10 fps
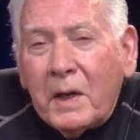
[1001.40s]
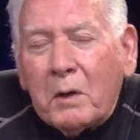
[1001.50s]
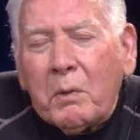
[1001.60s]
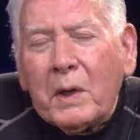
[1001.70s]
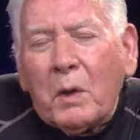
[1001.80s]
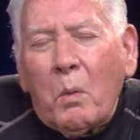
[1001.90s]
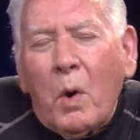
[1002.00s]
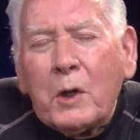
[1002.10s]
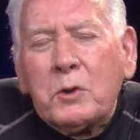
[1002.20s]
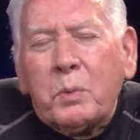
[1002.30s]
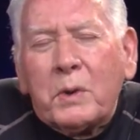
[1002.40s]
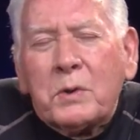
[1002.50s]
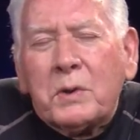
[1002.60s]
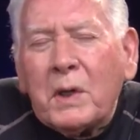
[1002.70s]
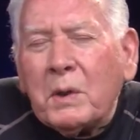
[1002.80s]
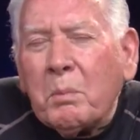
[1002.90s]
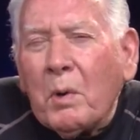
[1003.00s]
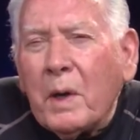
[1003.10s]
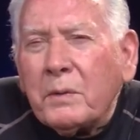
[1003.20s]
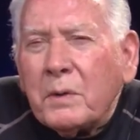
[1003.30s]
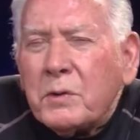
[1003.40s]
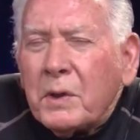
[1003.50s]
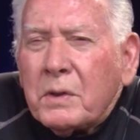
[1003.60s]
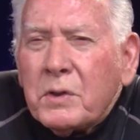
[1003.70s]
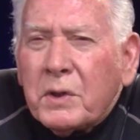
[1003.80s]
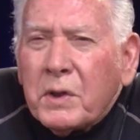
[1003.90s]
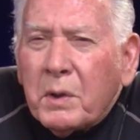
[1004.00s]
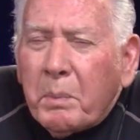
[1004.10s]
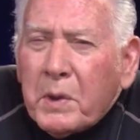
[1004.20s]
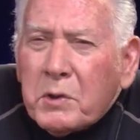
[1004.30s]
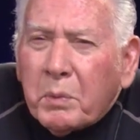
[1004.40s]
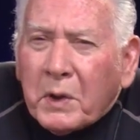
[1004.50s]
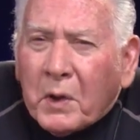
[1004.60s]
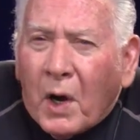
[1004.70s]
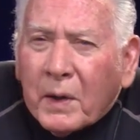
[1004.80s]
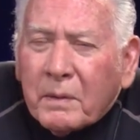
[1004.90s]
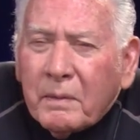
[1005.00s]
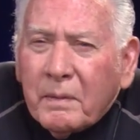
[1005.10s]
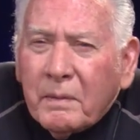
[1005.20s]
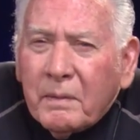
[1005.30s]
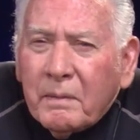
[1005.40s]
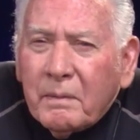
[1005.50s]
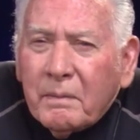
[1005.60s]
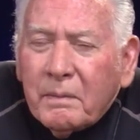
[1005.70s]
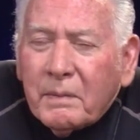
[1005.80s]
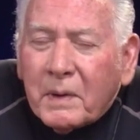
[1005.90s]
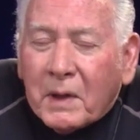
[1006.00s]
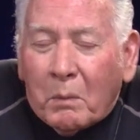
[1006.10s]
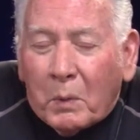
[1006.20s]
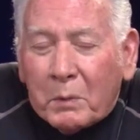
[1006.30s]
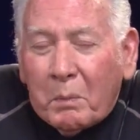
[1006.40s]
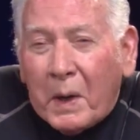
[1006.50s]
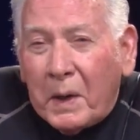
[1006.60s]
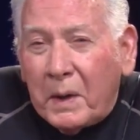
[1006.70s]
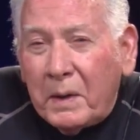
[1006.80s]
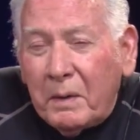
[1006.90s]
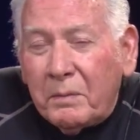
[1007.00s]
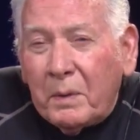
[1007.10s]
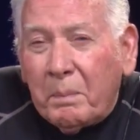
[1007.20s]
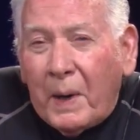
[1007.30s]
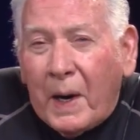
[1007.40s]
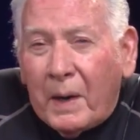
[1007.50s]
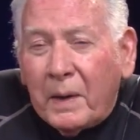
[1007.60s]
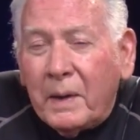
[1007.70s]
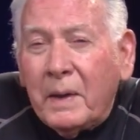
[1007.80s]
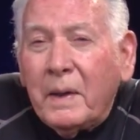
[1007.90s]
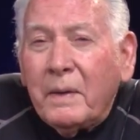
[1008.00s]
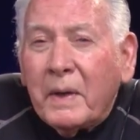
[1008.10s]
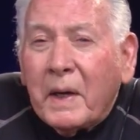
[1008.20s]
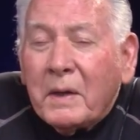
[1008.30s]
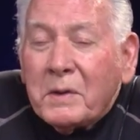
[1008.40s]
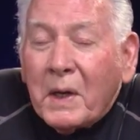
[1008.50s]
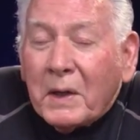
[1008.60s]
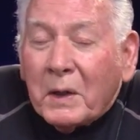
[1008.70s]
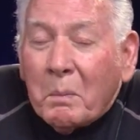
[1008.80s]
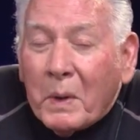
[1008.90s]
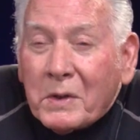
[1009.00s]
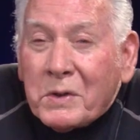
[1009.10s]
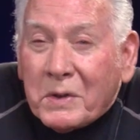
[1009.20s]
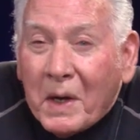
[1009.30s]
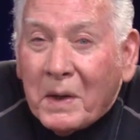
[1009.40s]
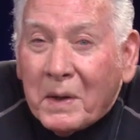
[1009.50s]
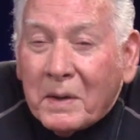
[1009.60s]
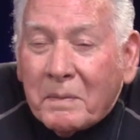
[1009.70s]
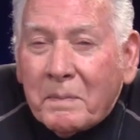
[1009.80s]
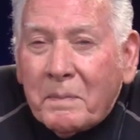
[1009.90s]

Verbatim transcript: He'd rather watch what his tenor brought than sit and see the picture it got. Come what may, for Pa, the antenna must stay.